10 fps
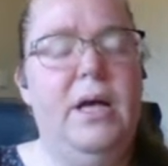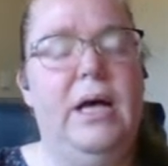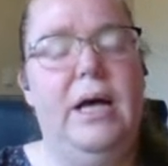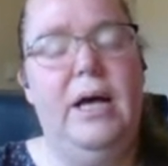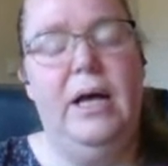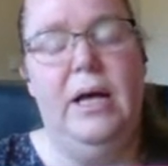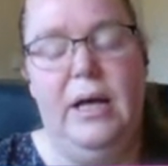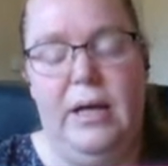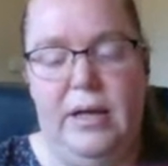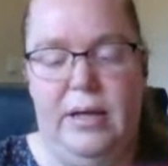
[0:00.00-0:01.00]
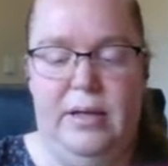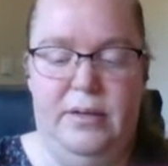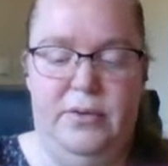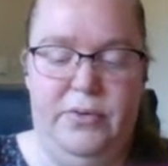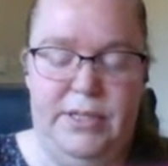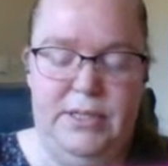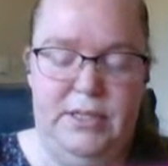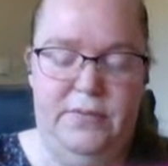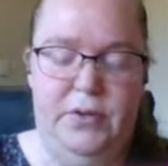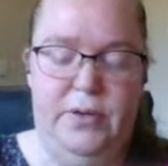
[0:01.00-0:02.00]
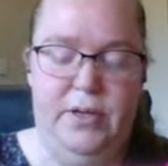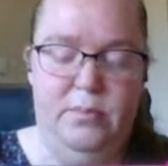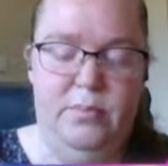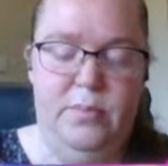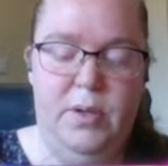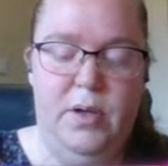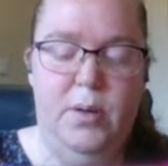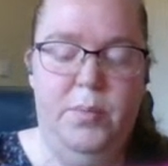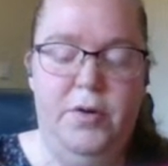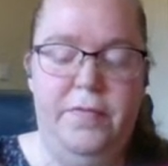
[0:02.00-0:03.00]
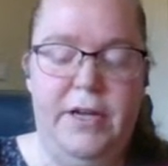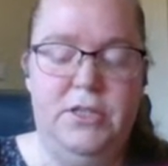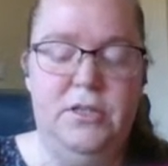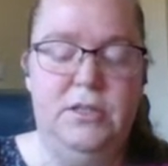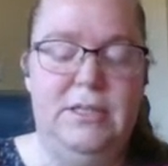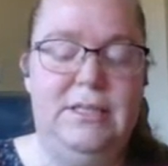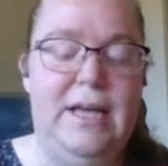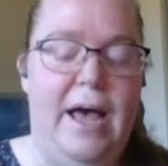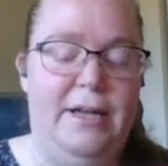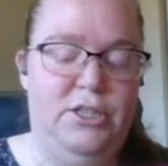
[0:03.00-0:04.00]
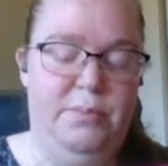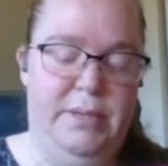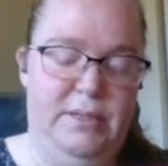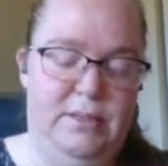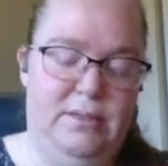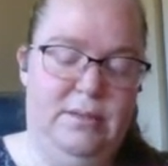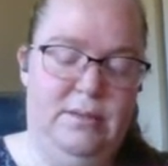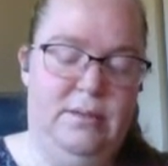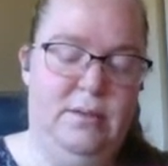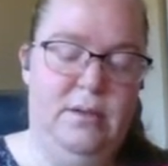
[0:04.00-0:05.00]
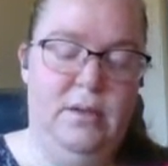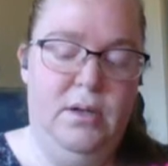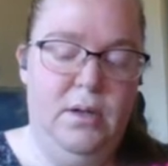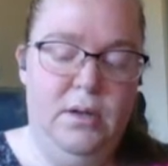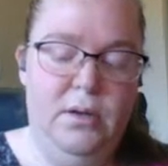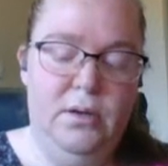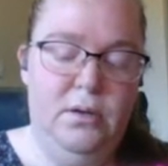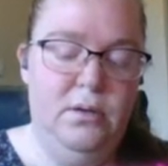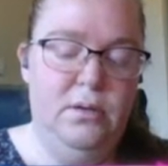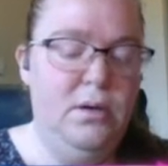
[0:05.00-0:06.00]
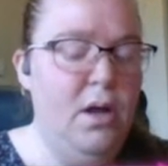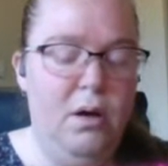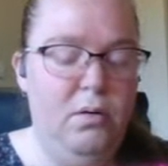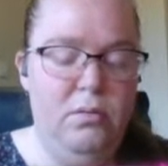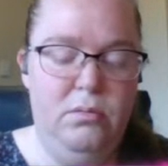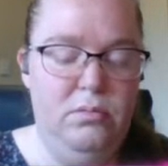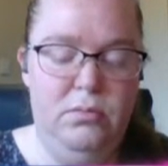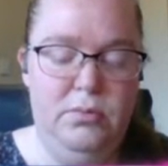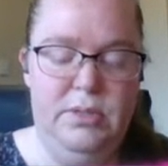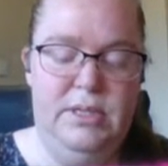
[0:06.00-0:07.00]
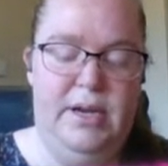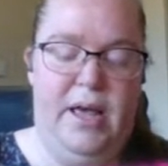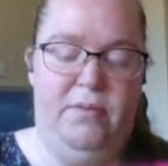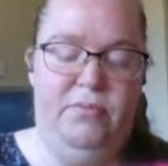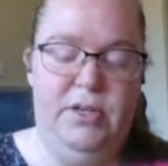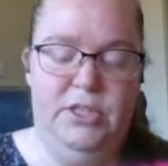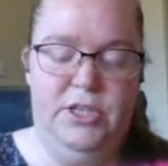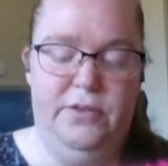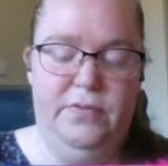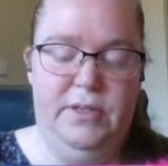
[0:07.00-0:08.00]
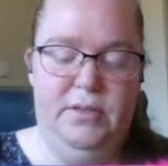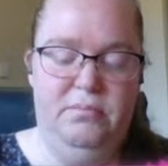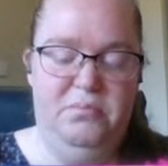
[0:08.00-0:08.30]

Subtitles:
"Ah," grunted the Vogan. "Professional detachment." "No," said Half-Front cheerfully.